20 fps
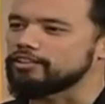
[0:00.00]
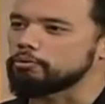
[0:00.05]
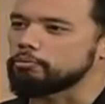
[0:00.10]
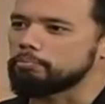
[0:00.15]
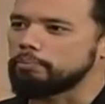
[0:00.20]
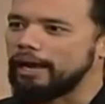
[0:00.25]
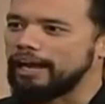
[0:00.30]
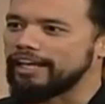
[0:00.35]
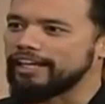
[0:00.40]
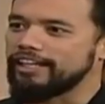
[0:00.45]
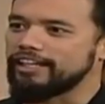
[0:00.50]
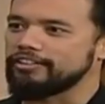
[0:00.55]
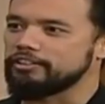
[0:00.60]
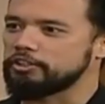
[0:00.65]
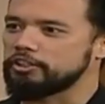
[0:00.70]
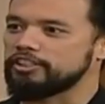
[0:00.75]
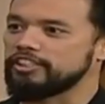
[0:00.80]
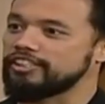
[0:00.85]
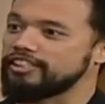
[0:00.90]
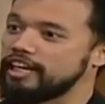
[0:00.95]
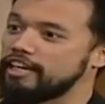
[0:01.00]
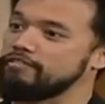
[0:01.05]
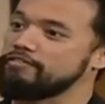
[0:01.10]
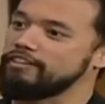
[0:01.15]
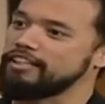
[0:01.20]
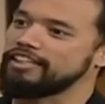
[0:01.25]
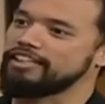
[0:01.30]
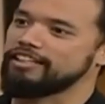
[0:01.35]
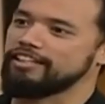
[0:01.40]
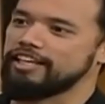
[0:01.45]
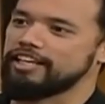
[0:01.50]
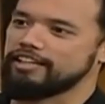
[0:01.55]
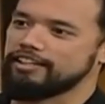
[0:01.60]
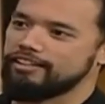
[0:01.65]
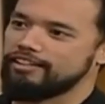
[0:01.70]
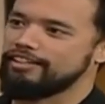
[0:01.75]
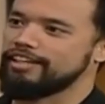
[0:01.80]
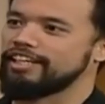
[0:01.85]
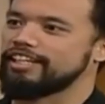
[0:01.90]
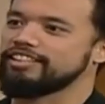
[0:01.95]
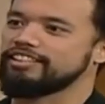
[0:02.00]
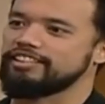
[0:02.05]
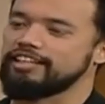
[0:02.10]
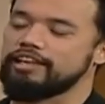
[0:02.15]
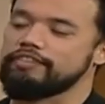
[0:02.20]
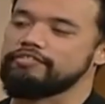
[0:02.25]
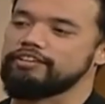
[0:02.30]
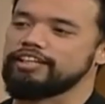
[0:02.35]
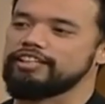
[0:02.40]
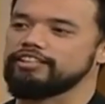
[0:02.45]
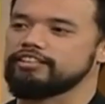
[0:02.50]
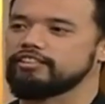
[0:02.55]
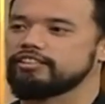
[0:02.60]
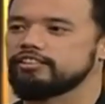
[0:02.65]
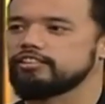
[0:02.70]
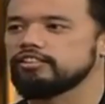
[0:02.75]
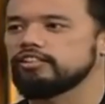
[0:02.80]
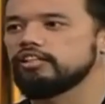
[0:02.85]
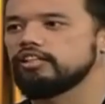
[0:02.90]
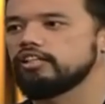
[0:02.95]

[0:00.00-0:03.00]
to buy and just save it like a savings.